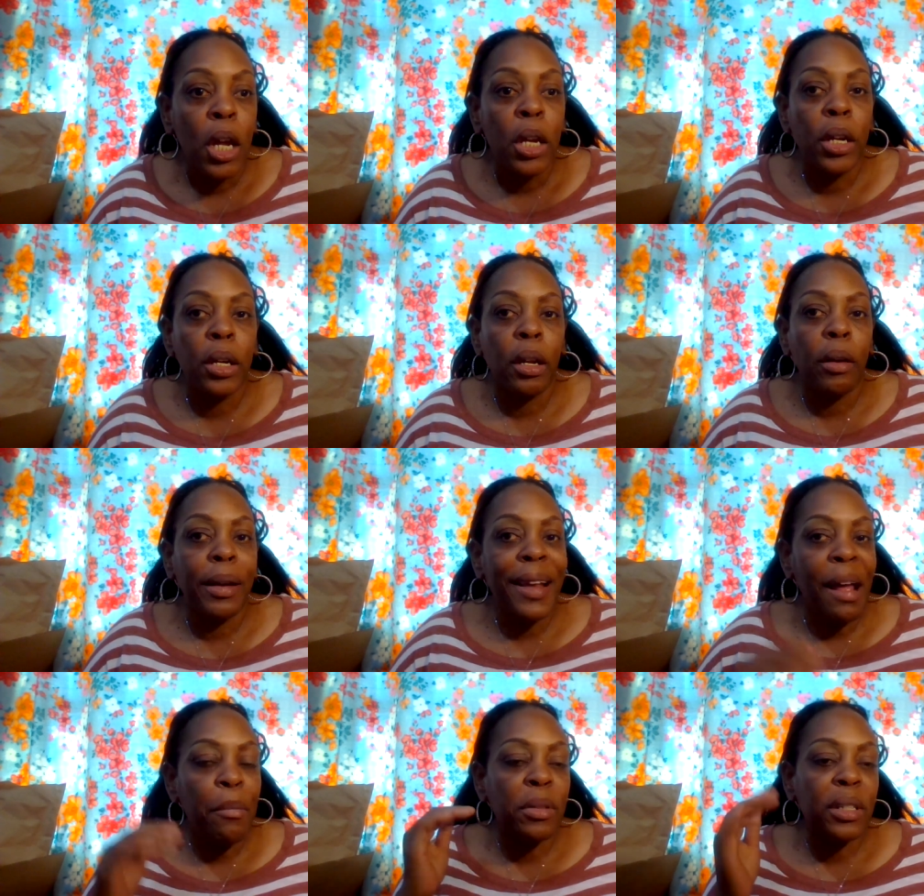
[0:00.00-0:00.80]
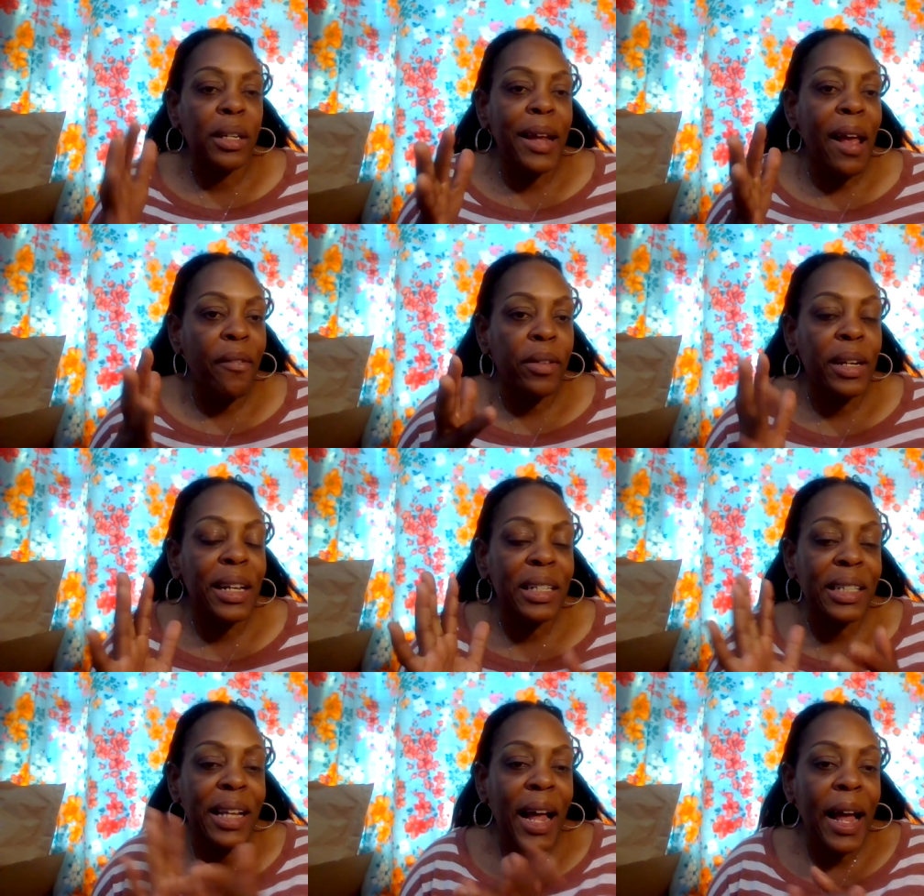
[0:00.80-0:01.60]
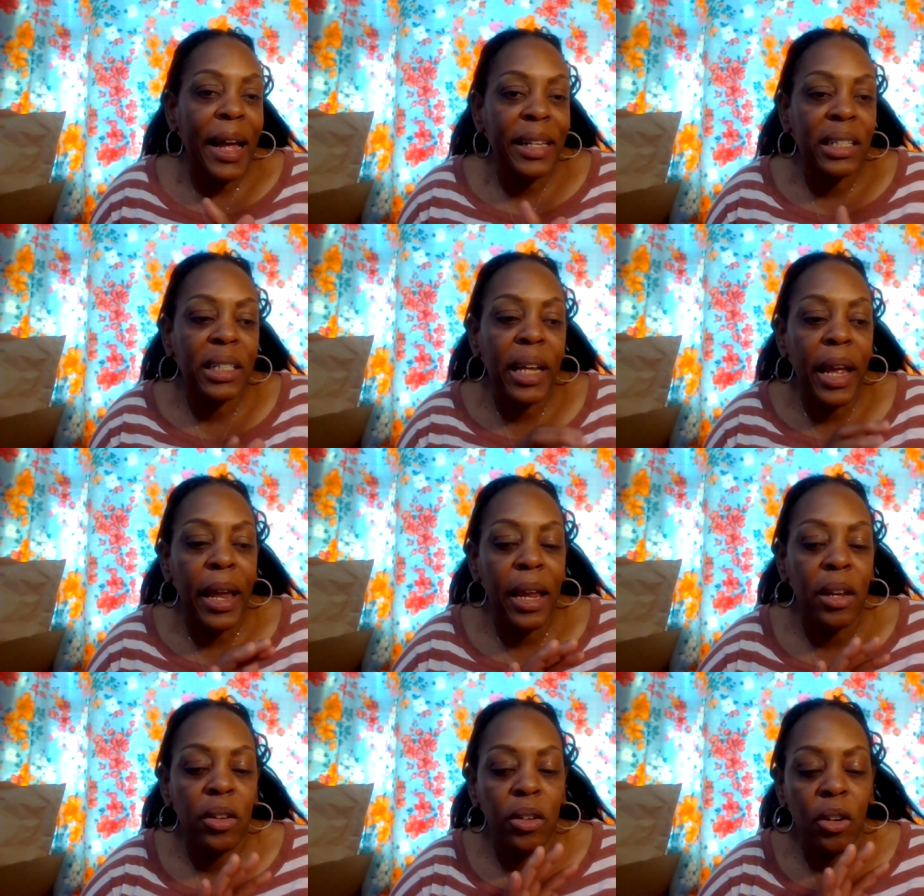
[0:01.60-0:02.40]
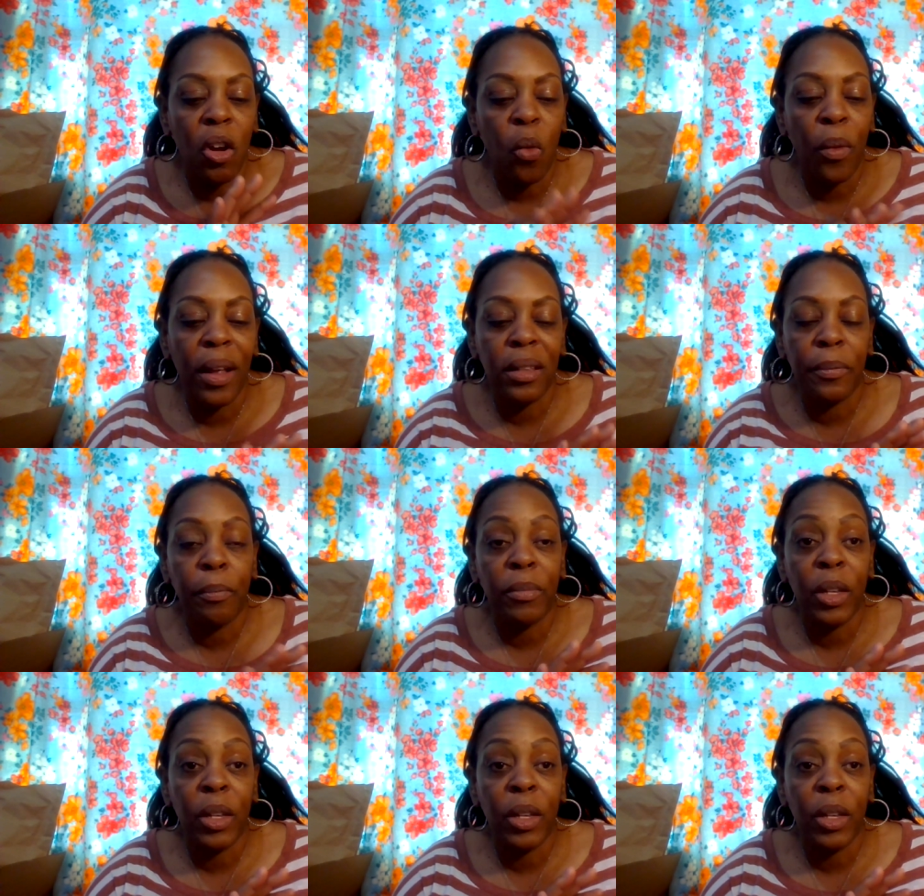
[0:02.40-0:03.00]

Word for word: you know, and Hamilton having his guys' day, you know, with,